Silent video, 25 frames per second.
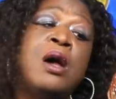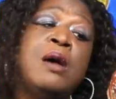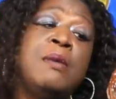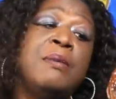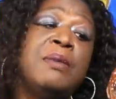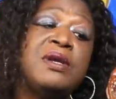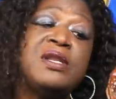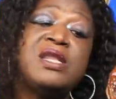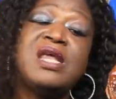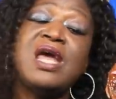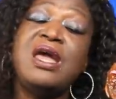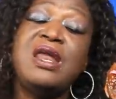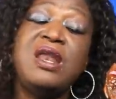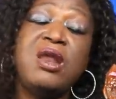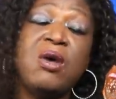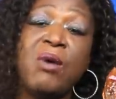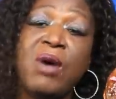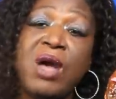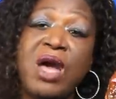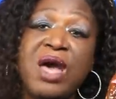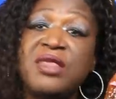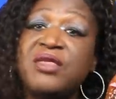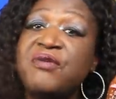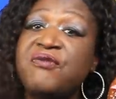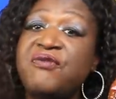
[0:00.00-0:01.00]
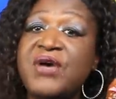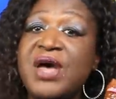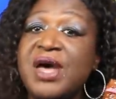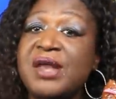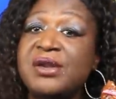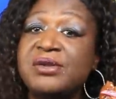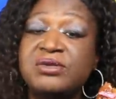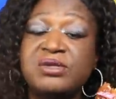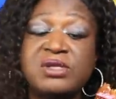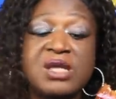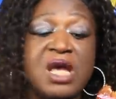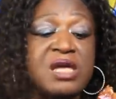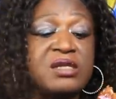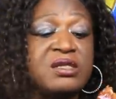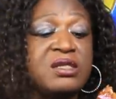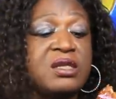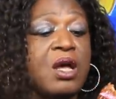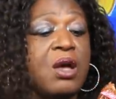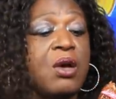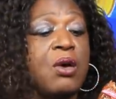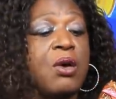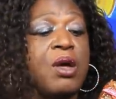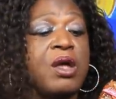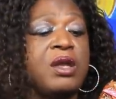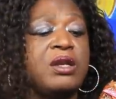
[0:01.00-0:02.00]
but they don't have the final say
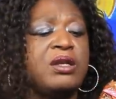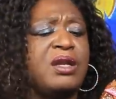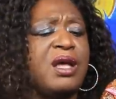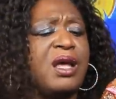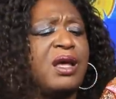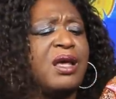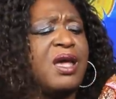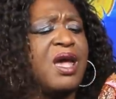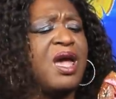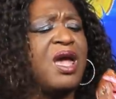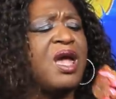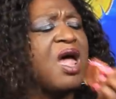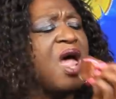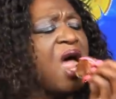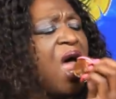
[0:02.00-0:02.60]
so, and they can't.